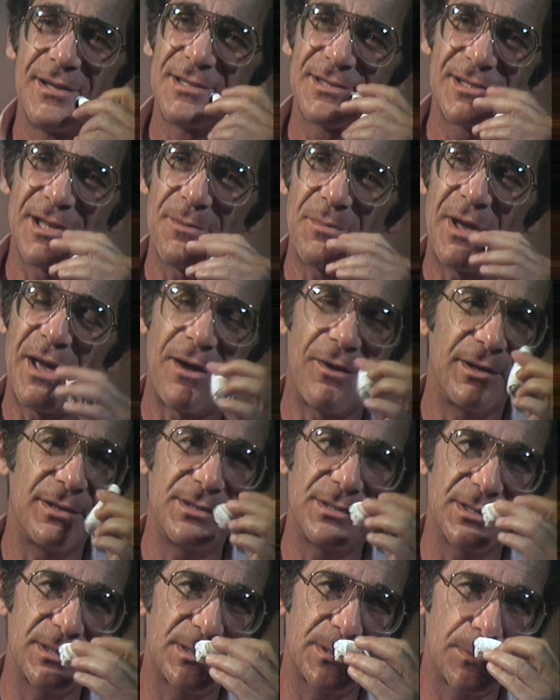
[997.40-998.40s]
Somehow
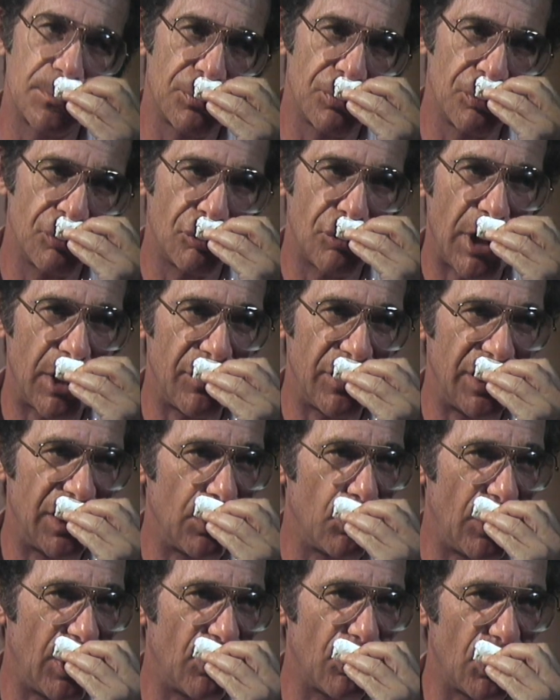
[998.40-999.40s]
it just
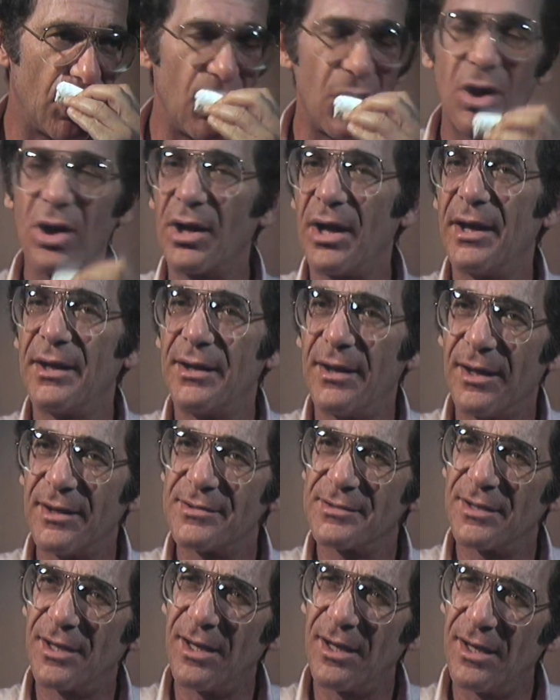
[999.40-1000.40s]
everything went wrong. I
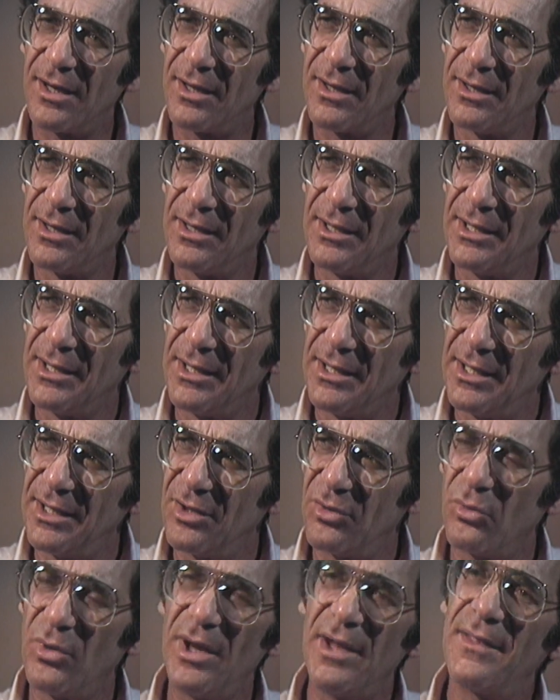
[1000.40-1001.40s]
guess uh,
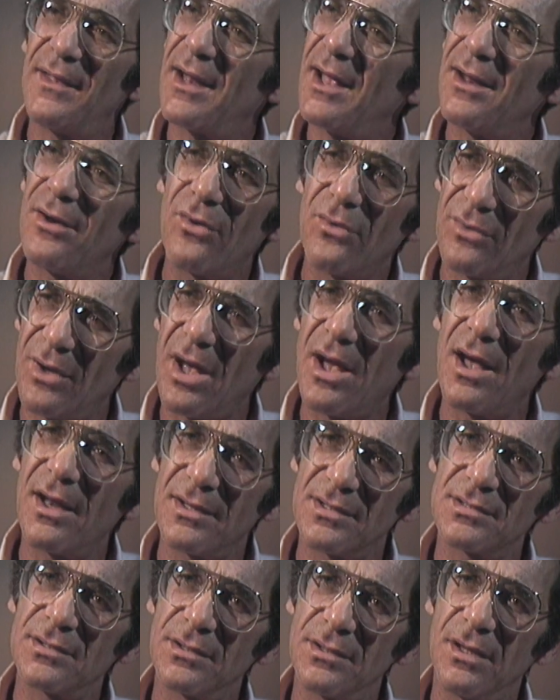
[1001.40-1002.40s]
in a way that I don't
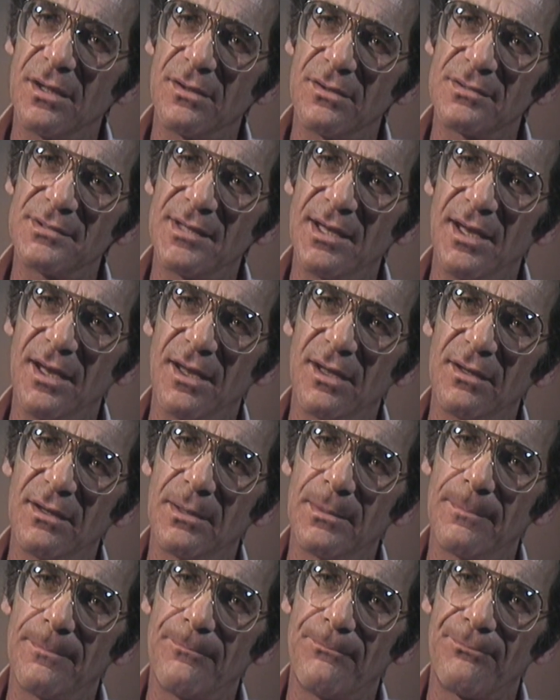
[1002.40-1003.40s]
honestly understand
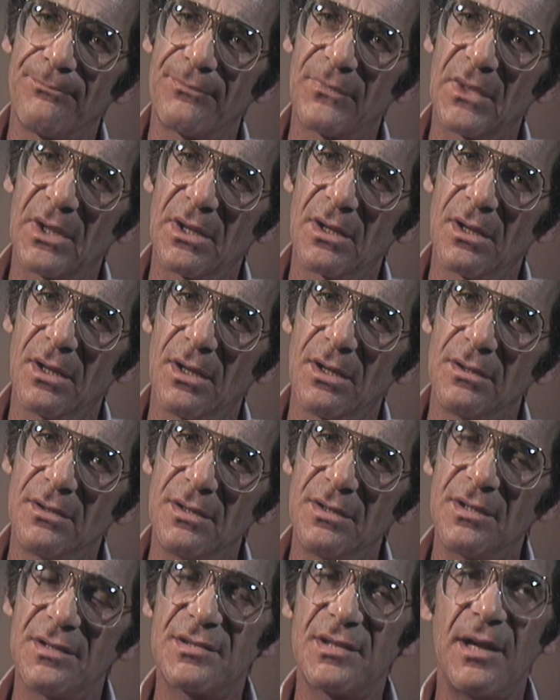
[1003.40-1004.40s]

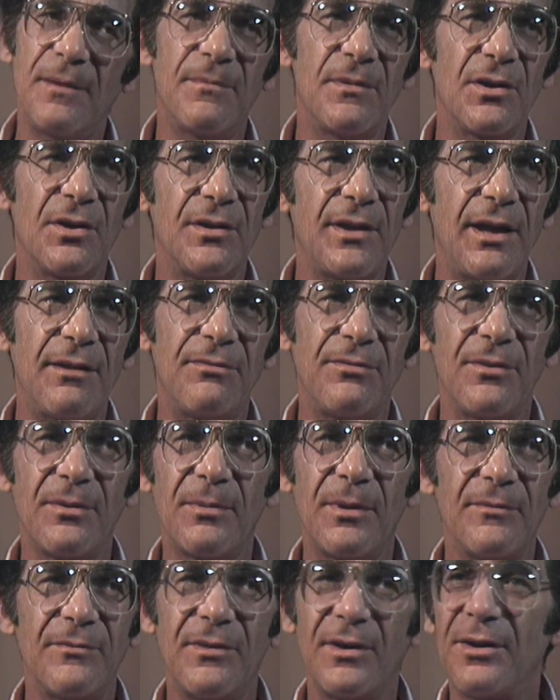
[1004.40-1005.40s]
did the same thing on that
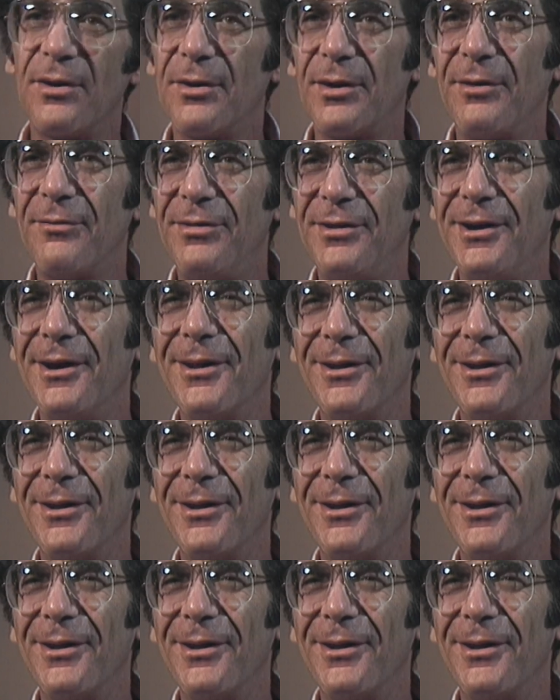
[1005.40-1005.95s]
film I've done on every